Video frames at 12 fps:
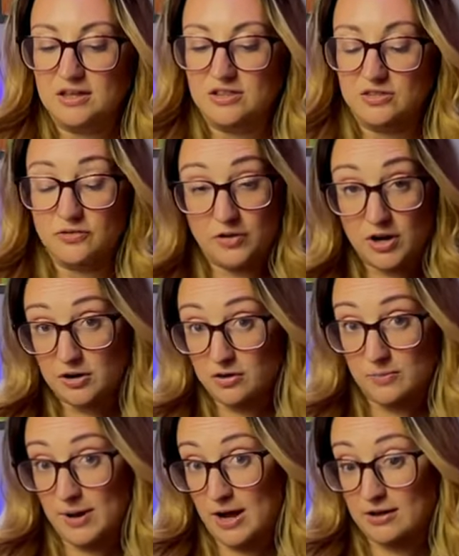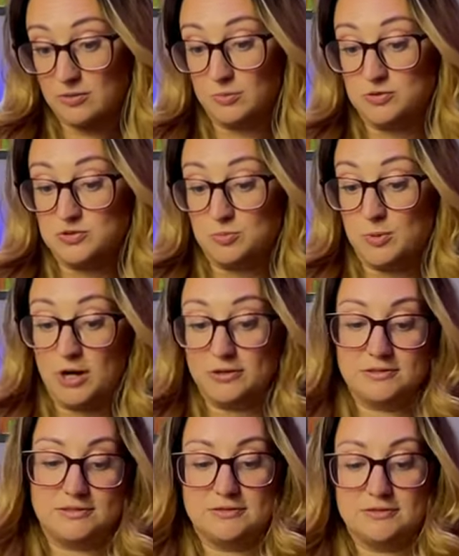the front or the back of the booster
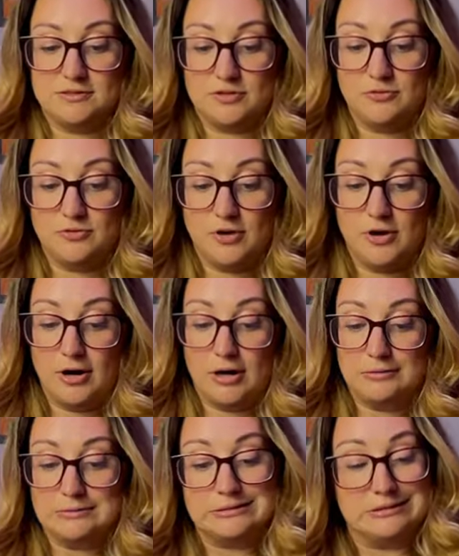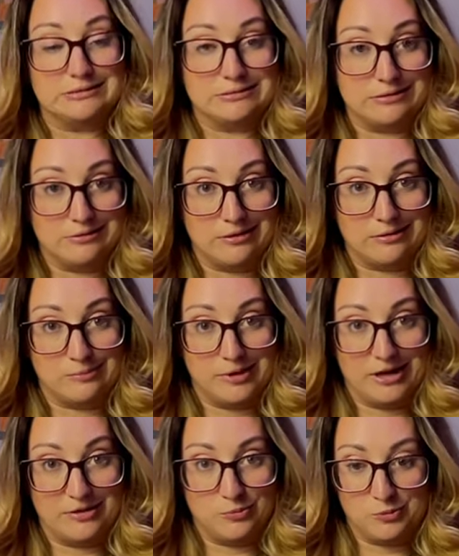box. So far, it's looking like the
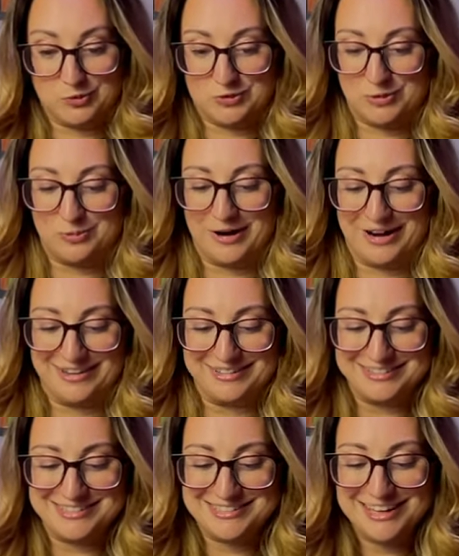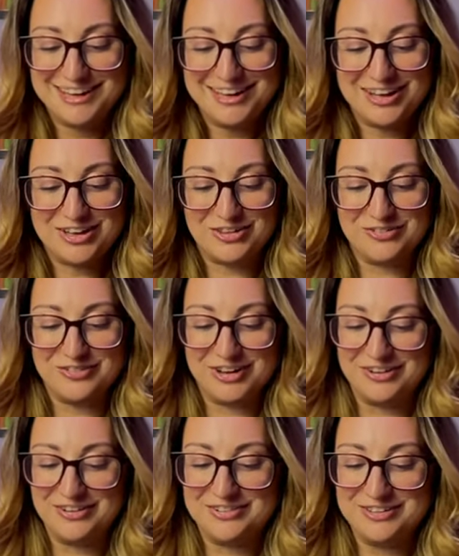back of the booster box.
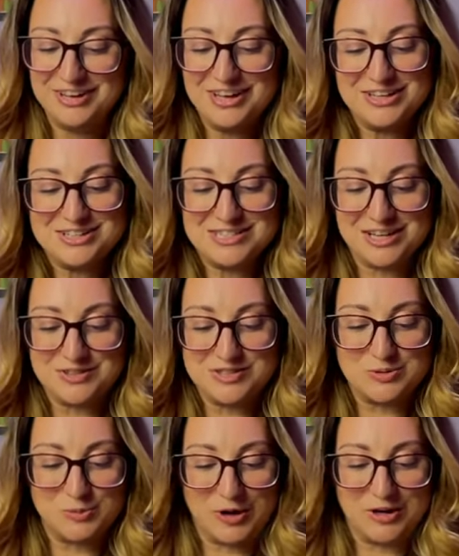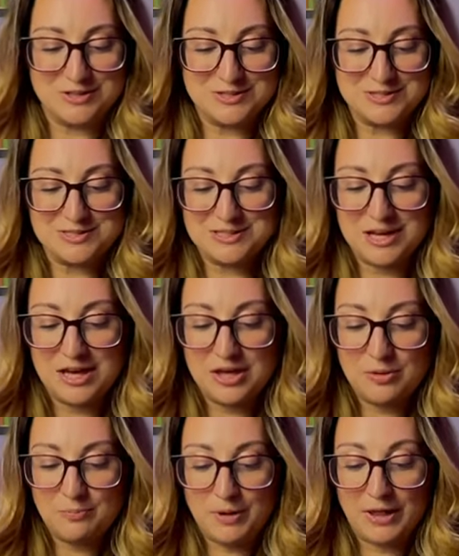Clavel, Dunsparce,
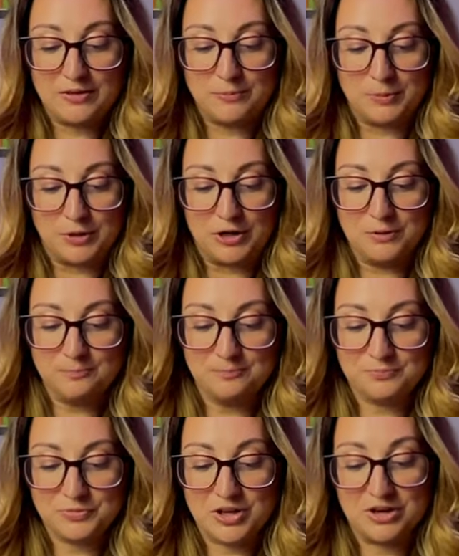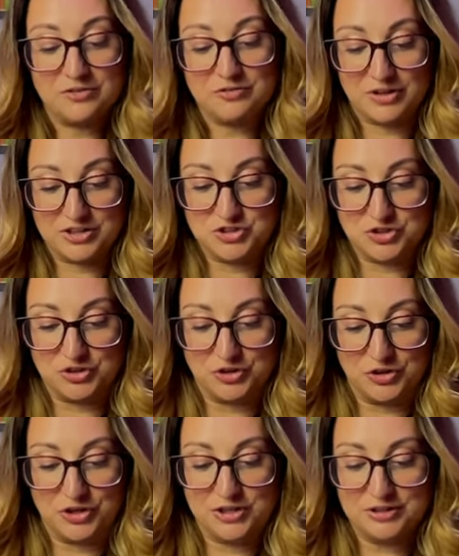Pelipper,
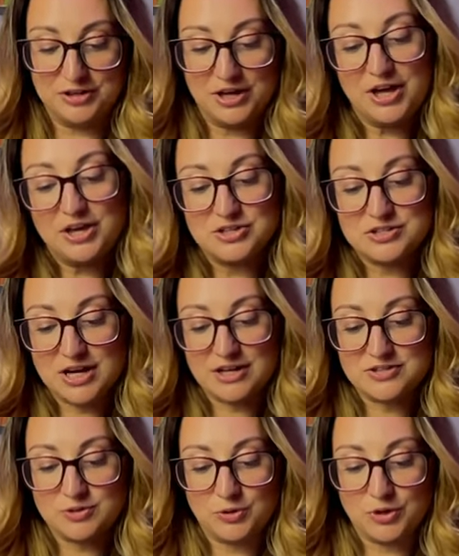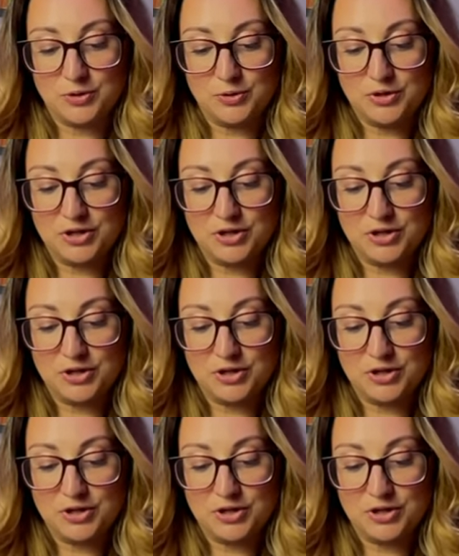Fletchling, Toxicroak,